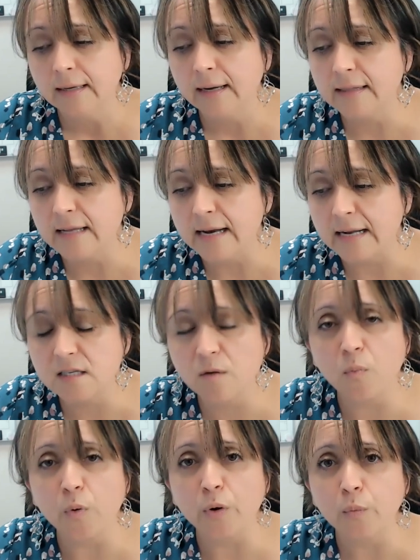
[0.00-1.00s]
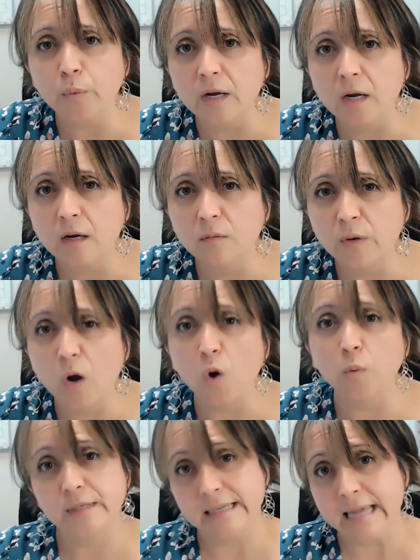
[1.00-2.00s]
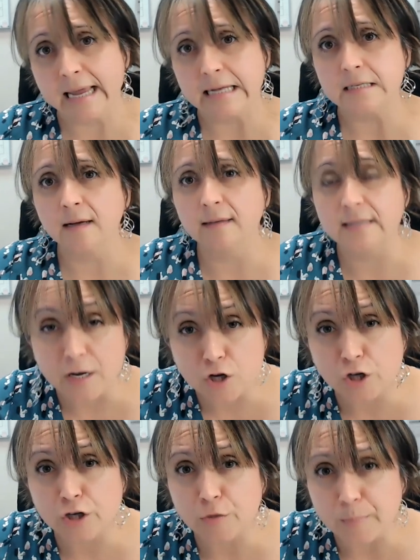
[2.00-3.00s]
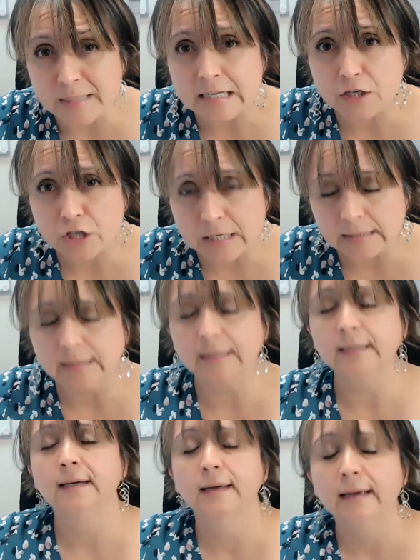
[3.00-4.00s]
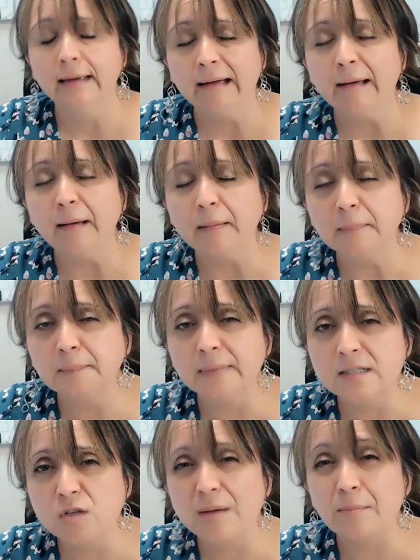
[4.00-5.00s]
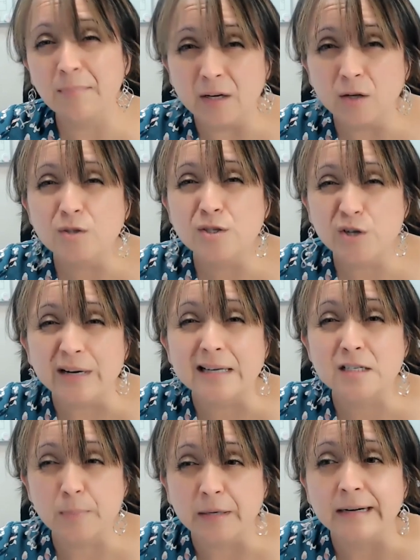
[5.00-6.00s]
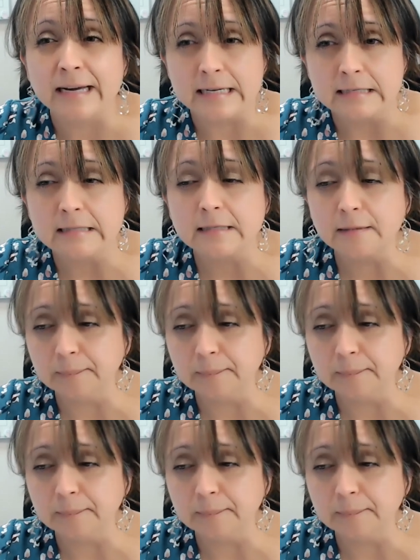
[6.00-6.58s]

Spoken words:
And then at some point we hope to gain a tenured position. And so it builds your experience.